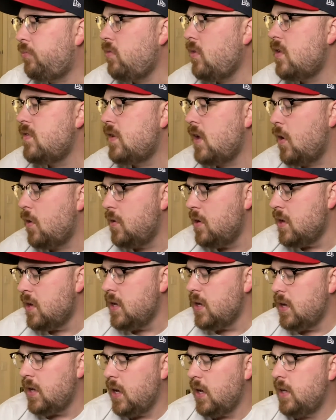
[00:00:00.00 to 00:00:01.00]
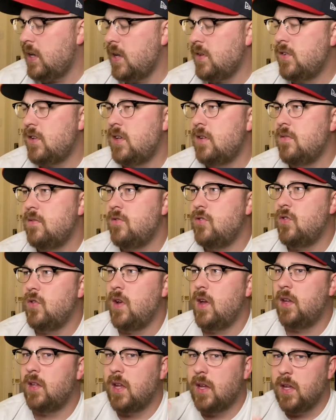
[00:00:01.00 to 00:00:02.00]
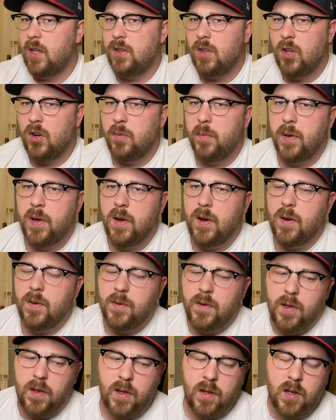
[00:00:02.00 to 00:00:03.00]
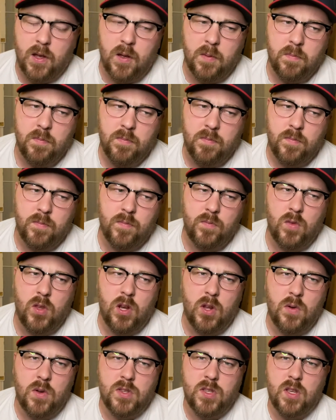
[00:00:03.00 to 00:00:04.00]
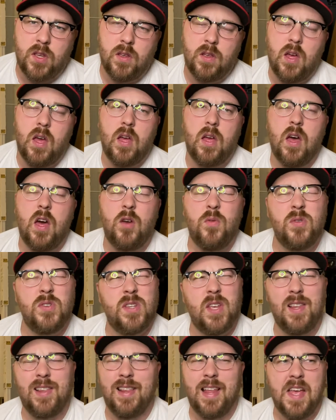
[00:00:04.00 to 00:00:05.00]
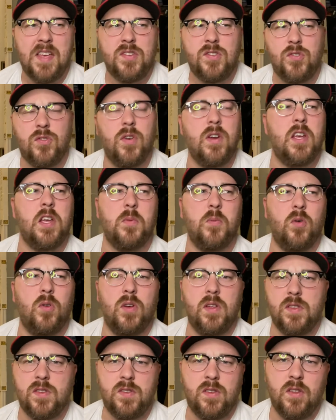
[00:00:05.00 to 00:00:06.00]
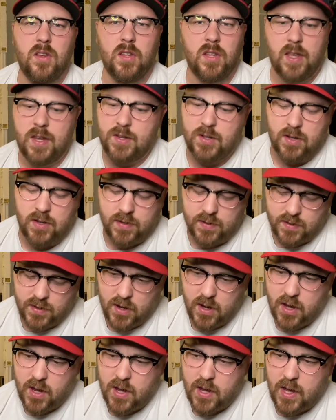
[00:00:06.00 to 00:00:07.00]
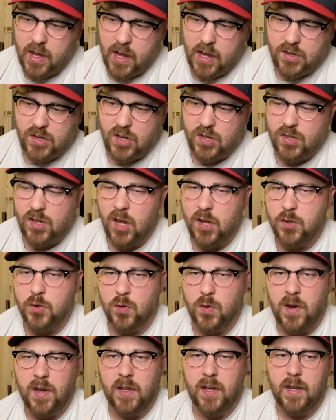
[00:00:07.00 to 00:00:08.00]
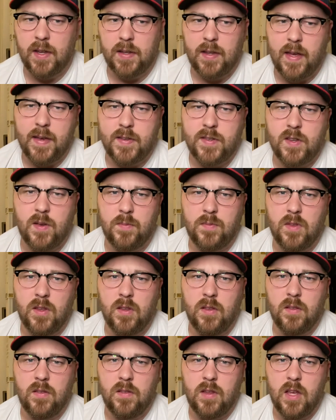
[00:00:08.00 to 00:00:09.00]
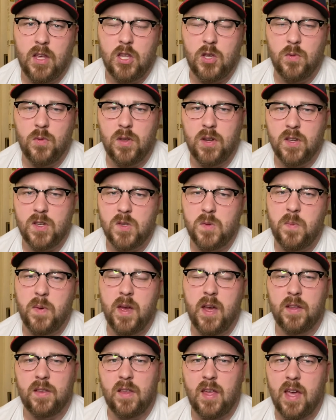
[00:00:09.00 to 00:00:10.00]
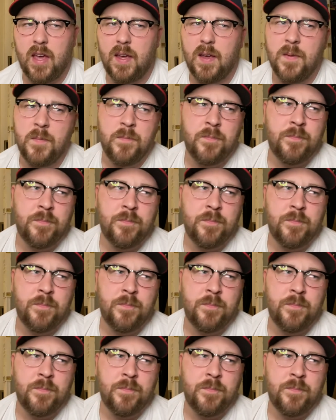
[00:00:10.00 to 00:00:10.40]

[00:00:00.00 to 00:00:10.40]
So it doesn't drink like a little beer. You know, it's I don't want to say less drinkable. It's delicious. It's just not drinking like something that you would expect. Like,